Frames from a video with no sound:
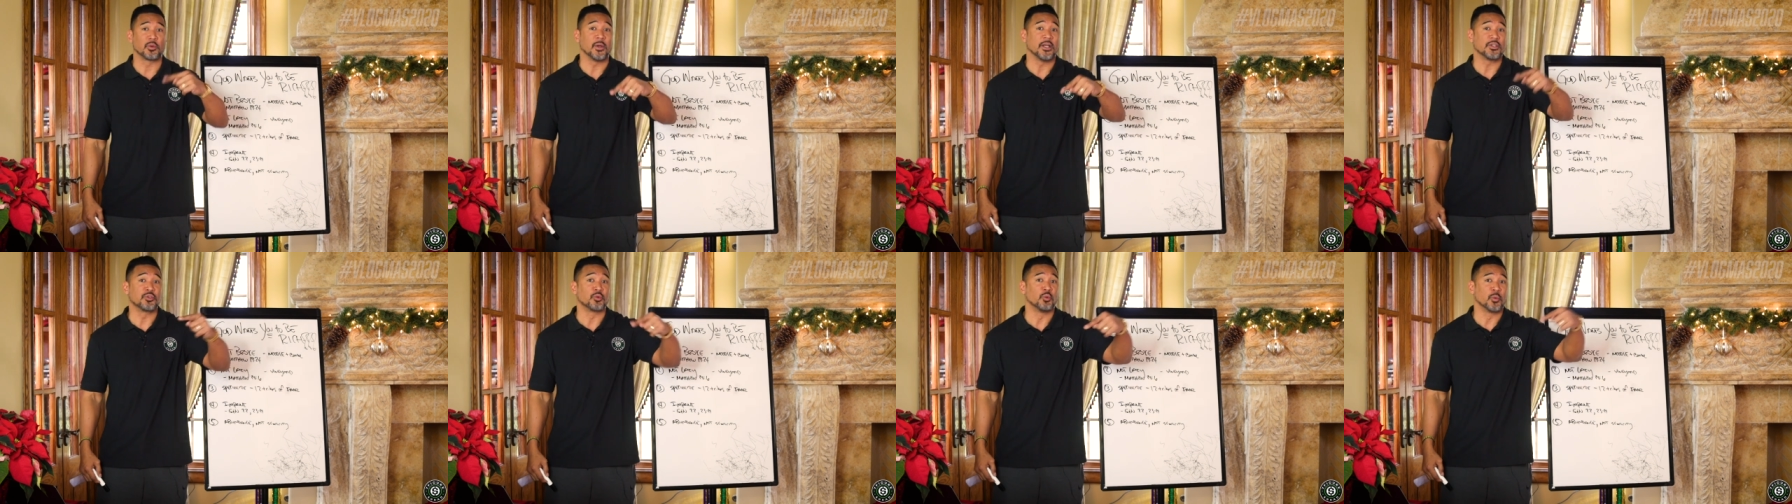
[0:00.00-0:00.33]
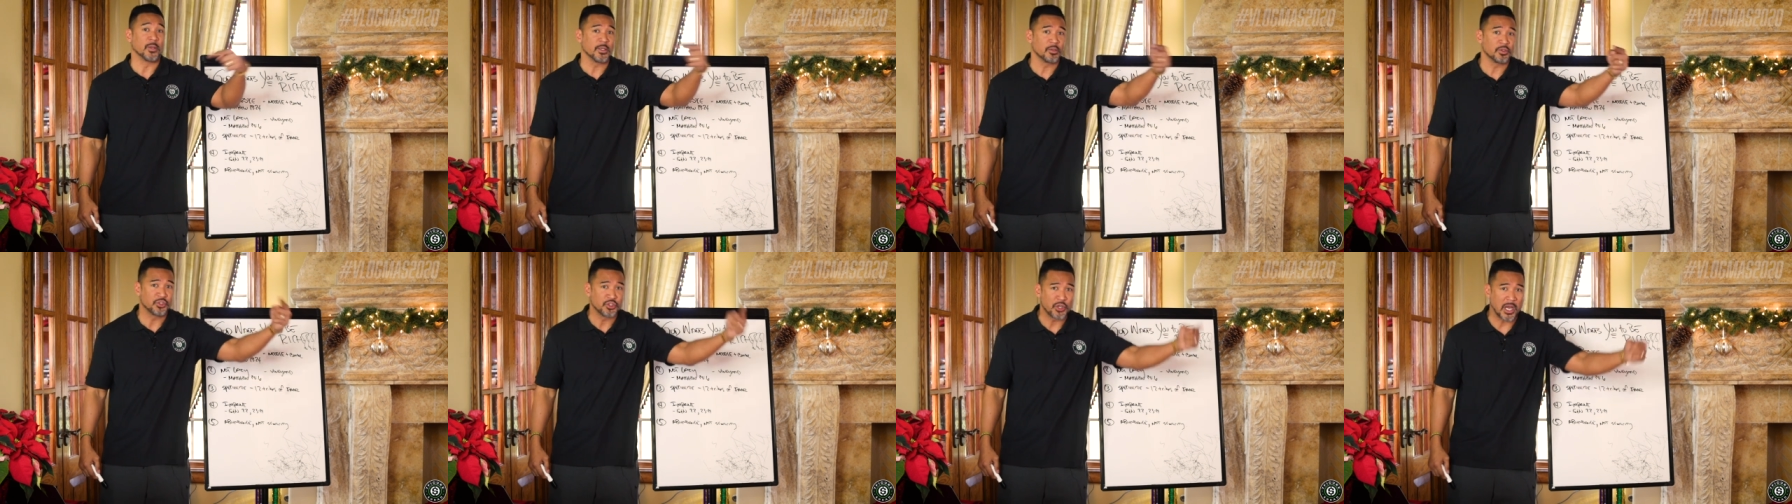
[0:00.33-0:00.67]
that
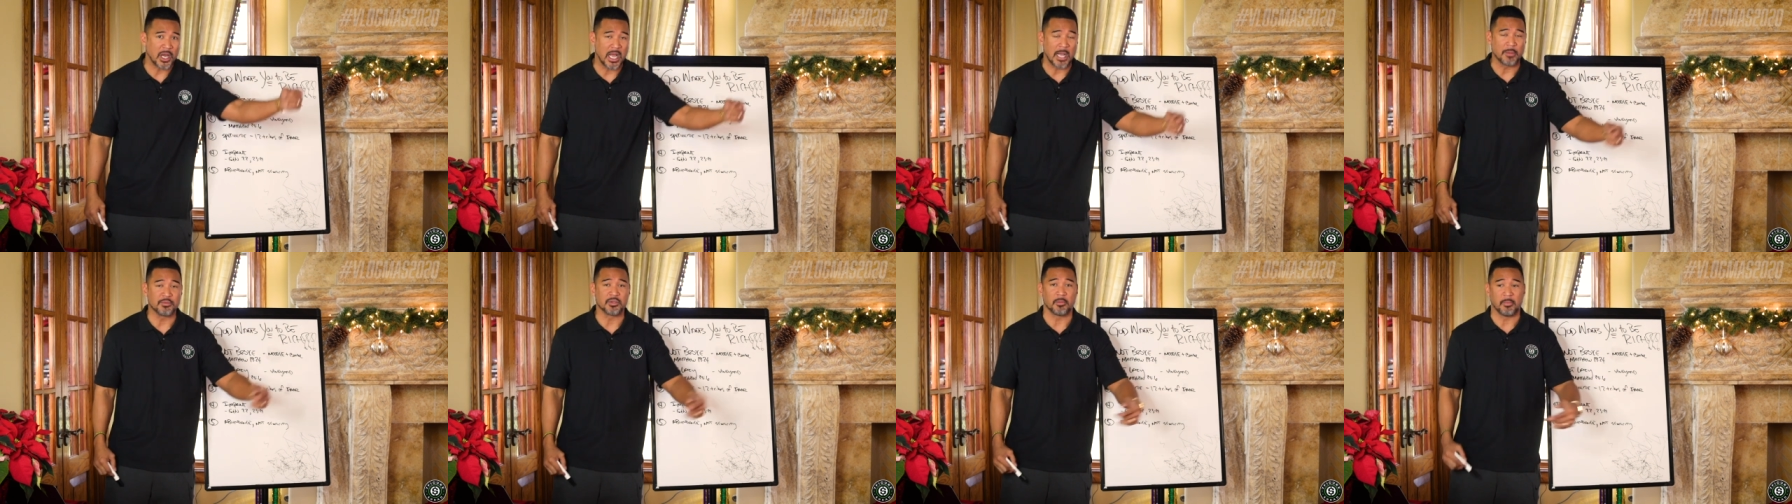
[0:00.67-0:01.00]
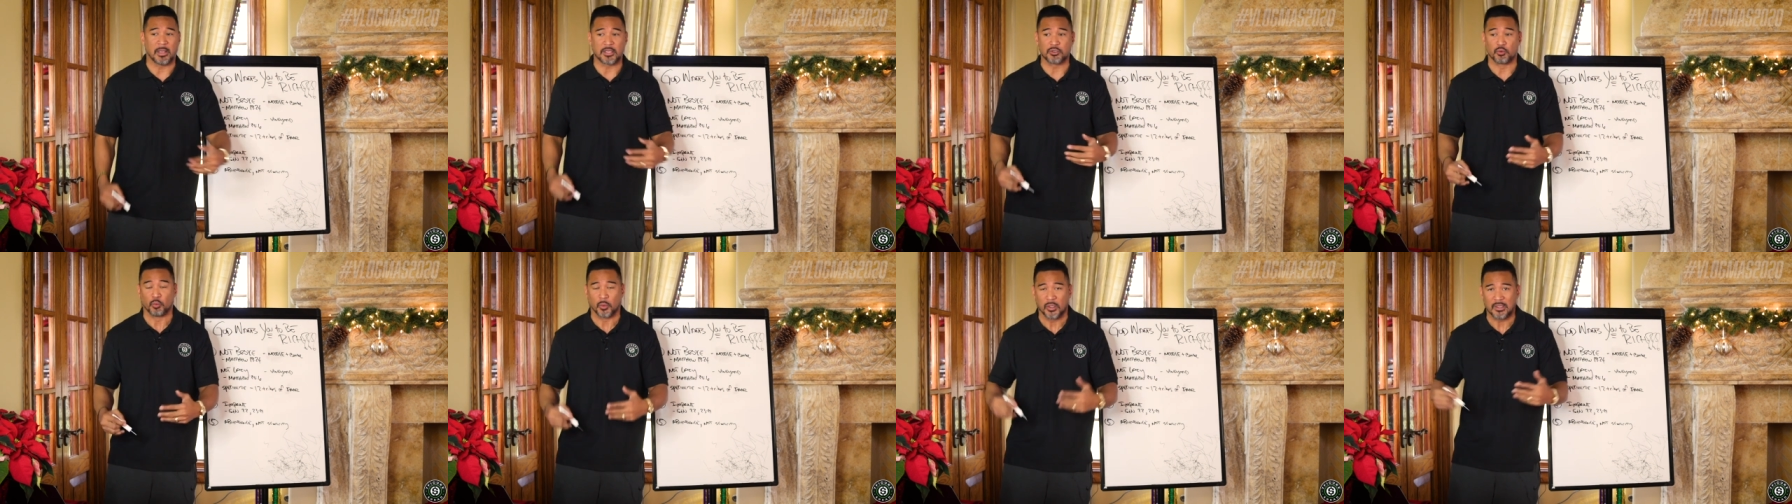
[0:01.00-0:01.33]
creates real
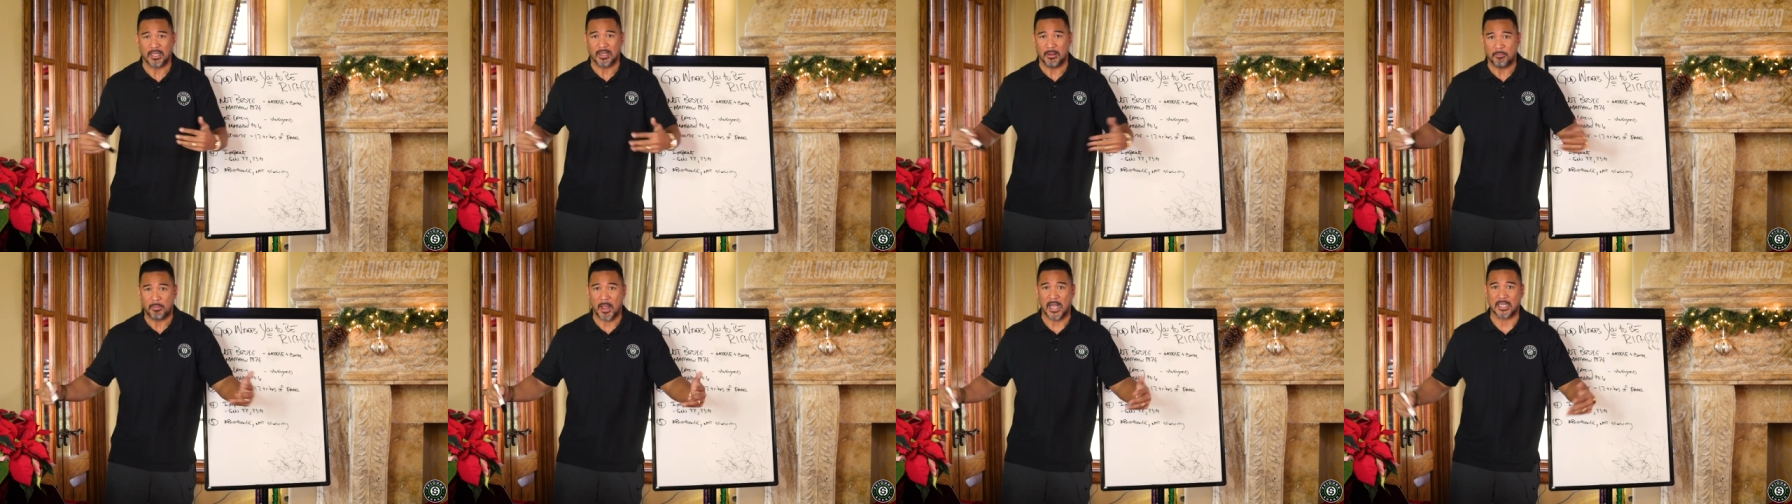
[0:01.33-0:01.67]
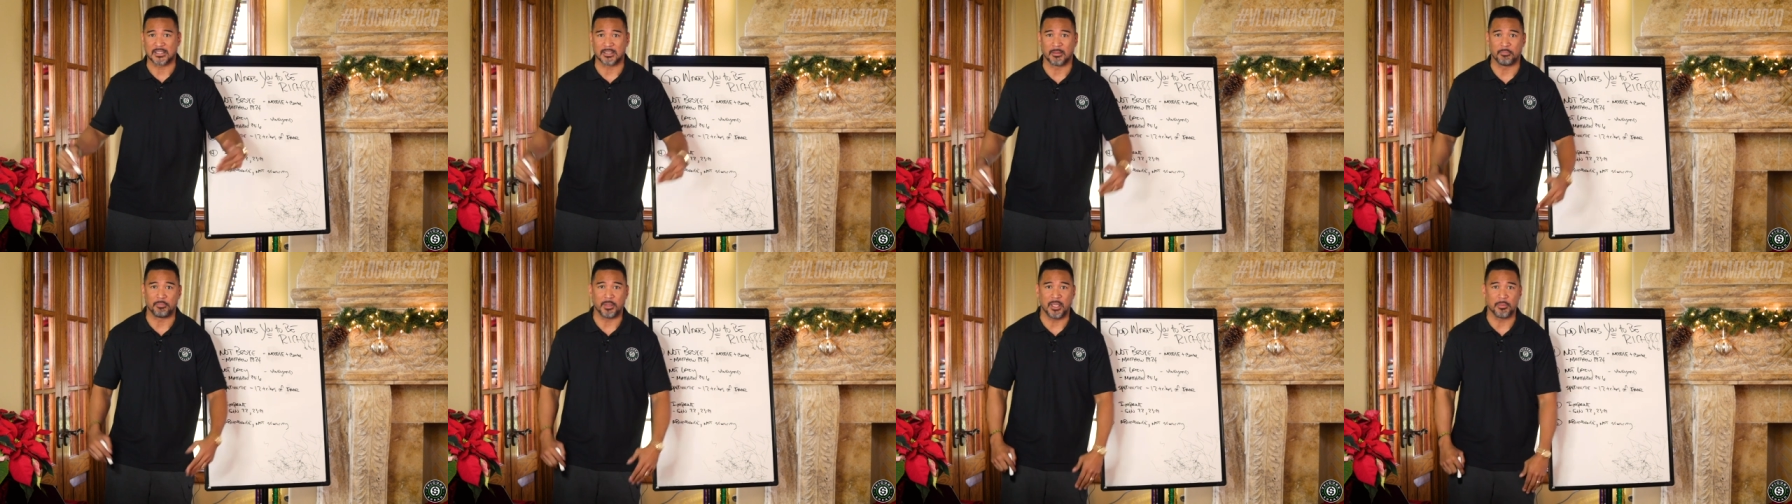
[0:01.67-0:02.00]
jobs, that makes real
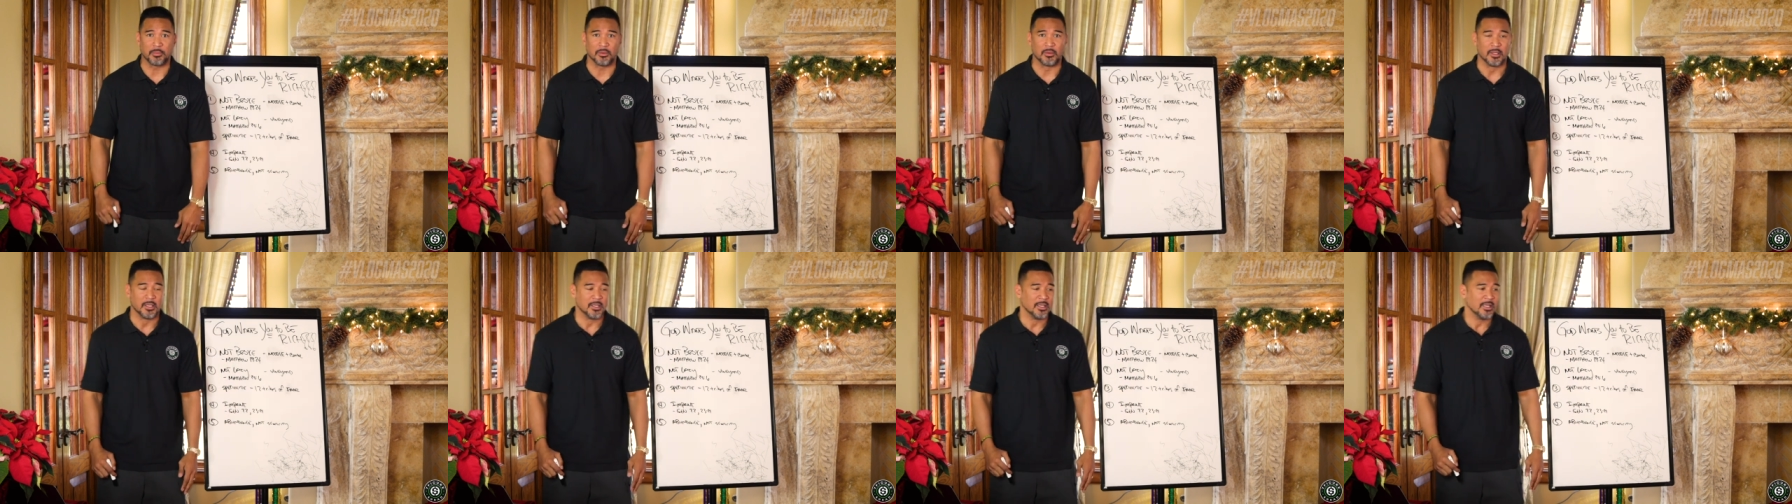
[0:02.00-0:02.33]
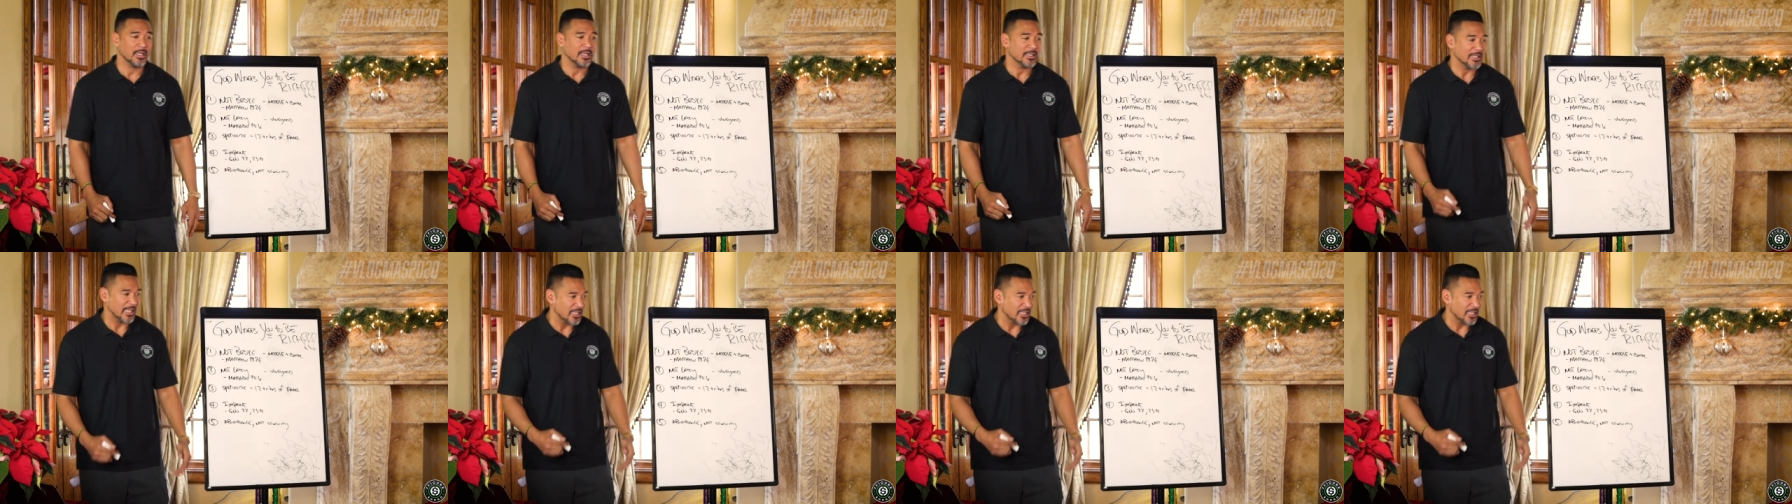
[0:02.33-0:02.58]
impact on people,